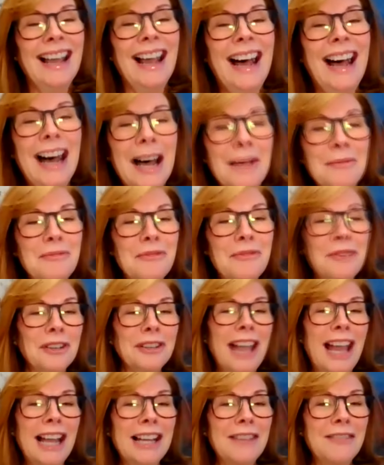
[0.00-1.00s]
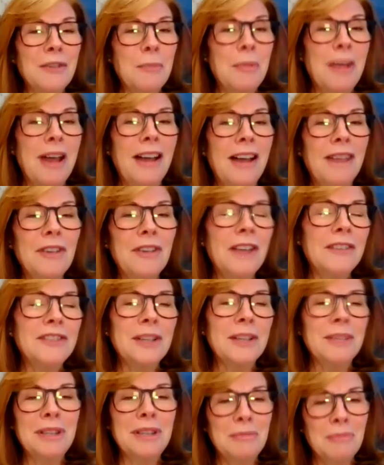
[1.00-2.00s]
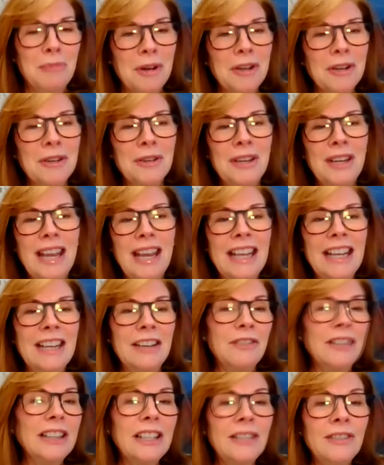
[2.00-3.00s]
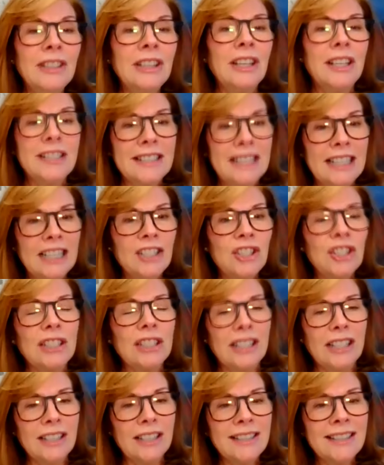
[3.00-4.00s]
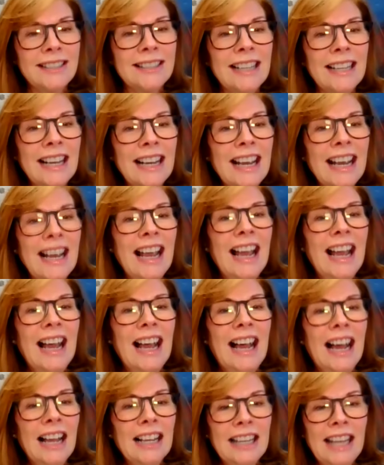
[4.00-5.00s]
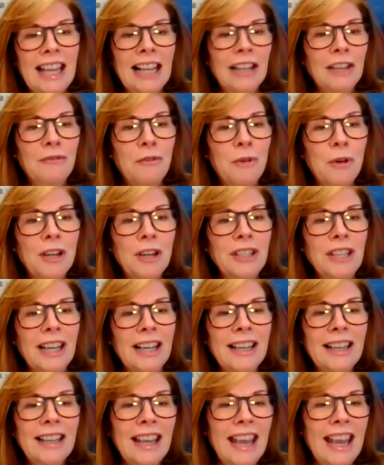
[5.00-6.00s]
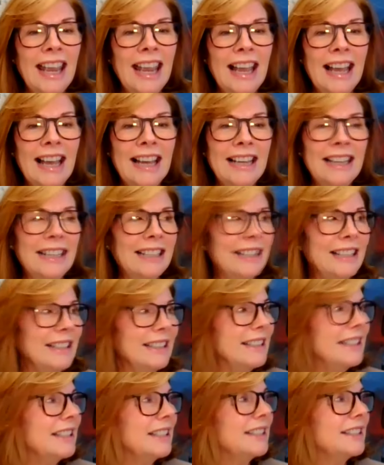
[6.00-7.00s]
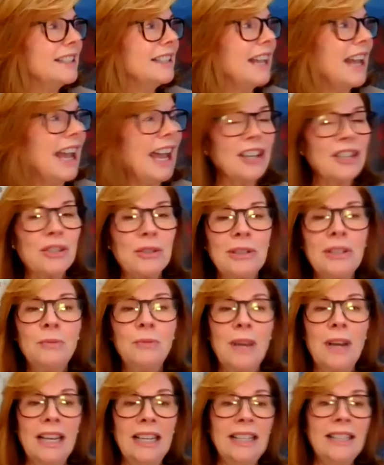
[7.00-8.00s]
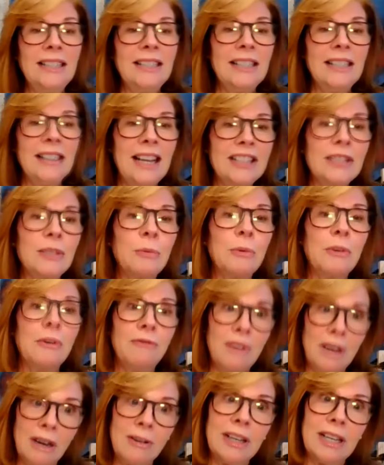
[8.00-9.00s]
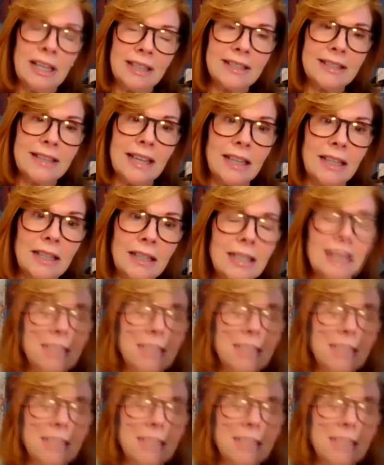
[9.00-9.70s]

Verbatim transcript: um, for lack of, a, of, of something more creative, I live in Los Angeles, uh, California, and it's actually raining today, so we're very excited.